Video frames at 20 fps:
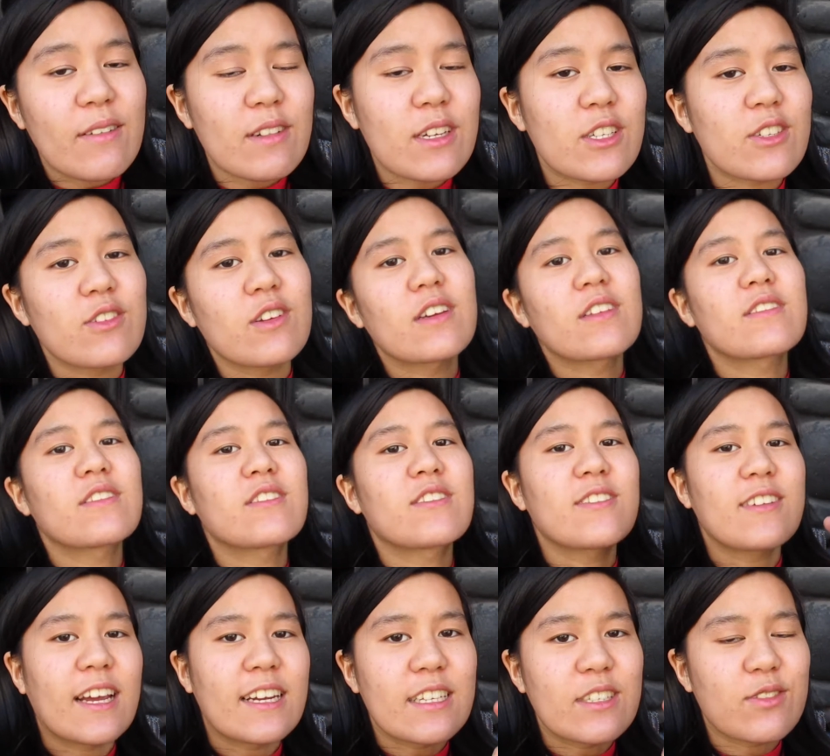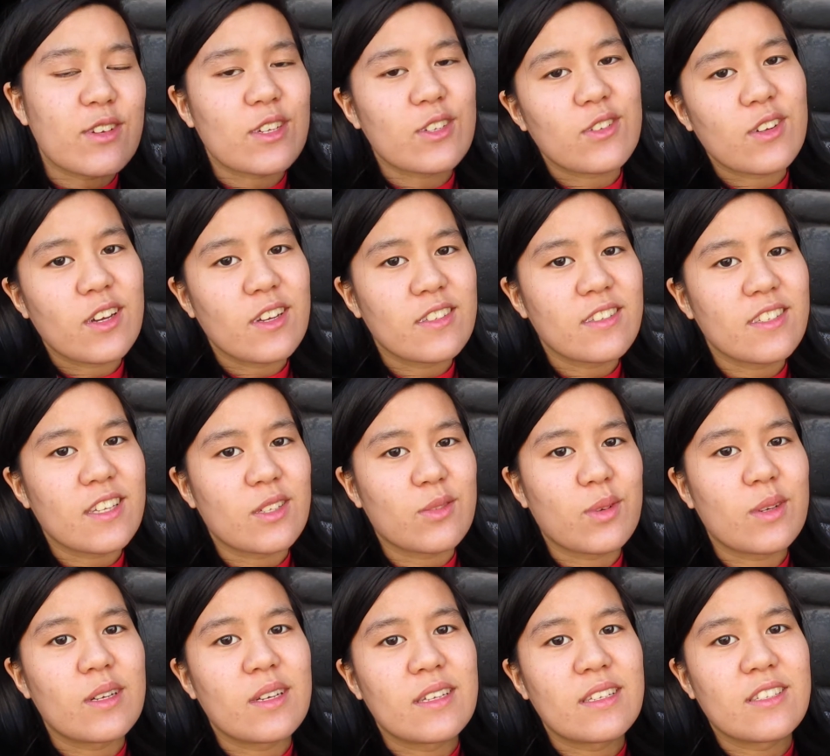restaurants, Chinese restaurants, as
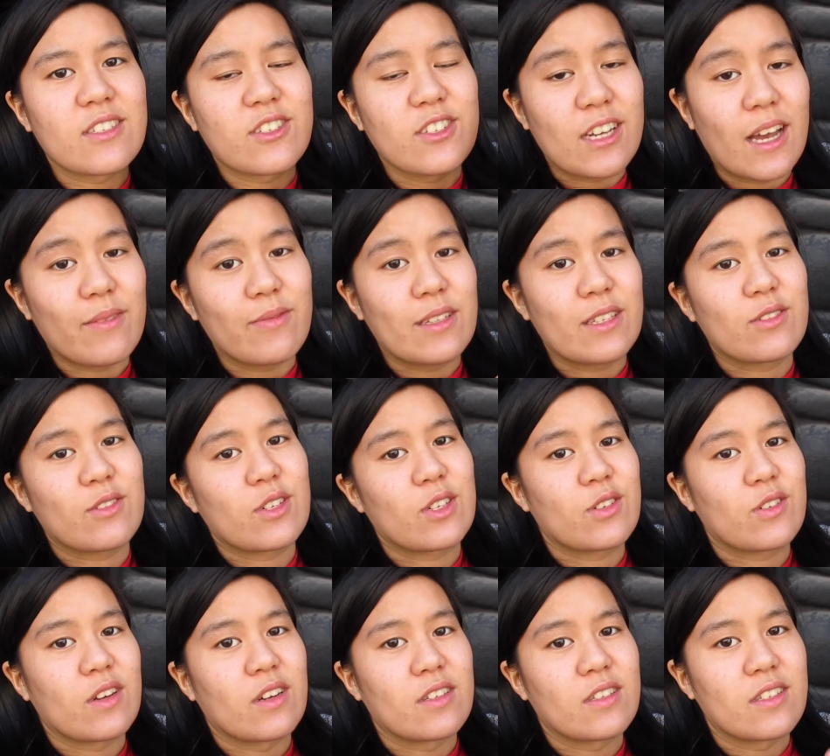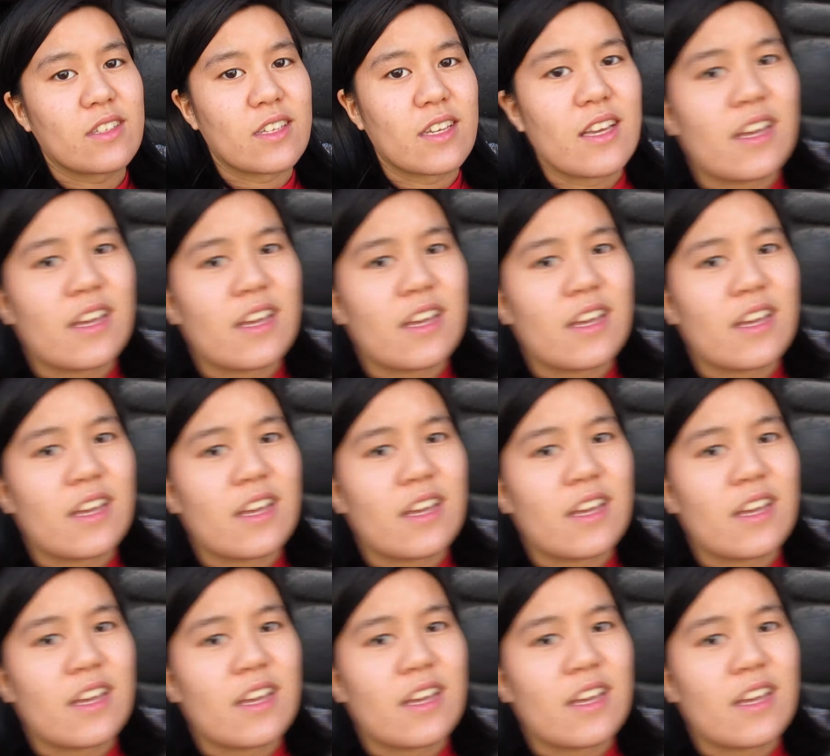well as Japanese restaurants.